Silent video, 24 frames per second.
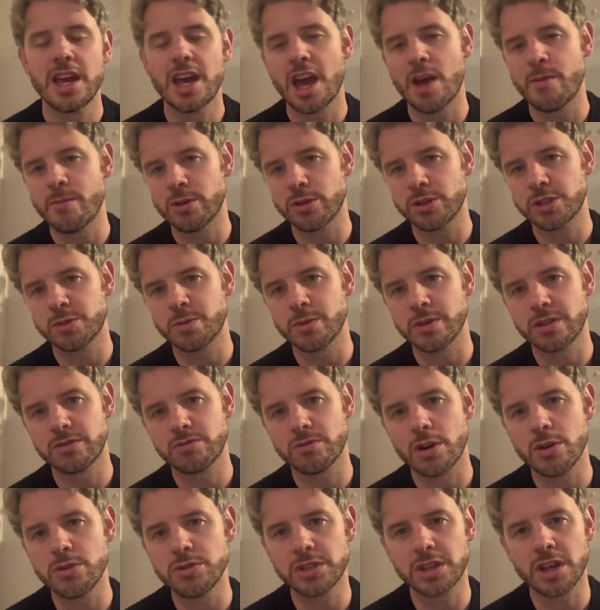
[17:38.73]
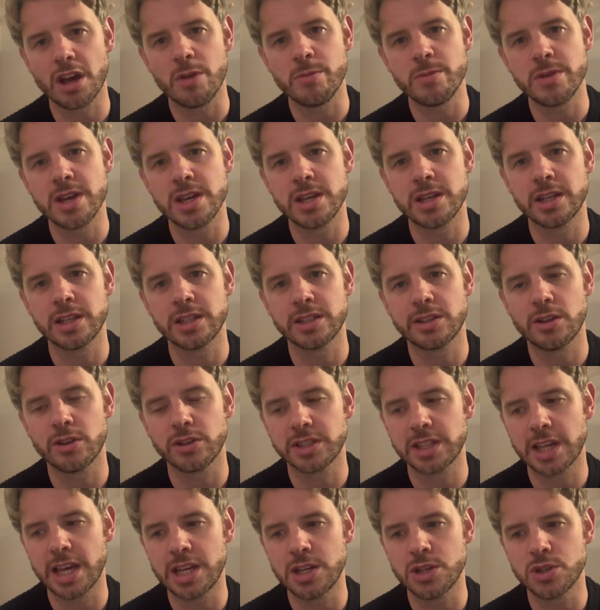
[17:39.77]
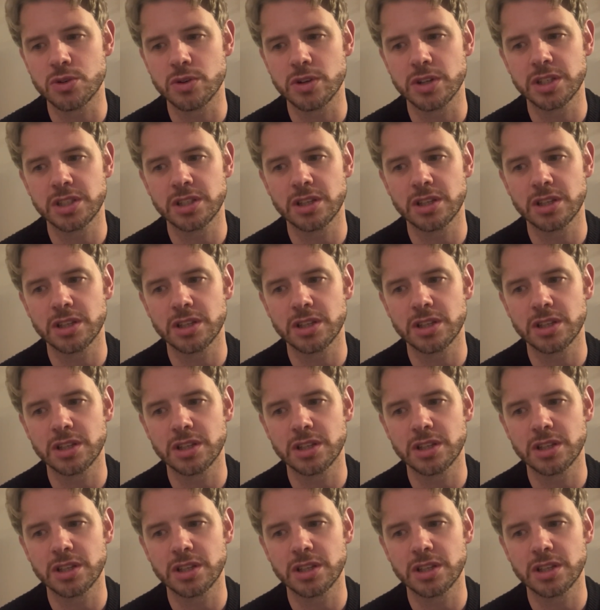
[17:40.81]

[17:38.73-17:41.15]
Emil Smith-Rowe's come in and has looked dangerous.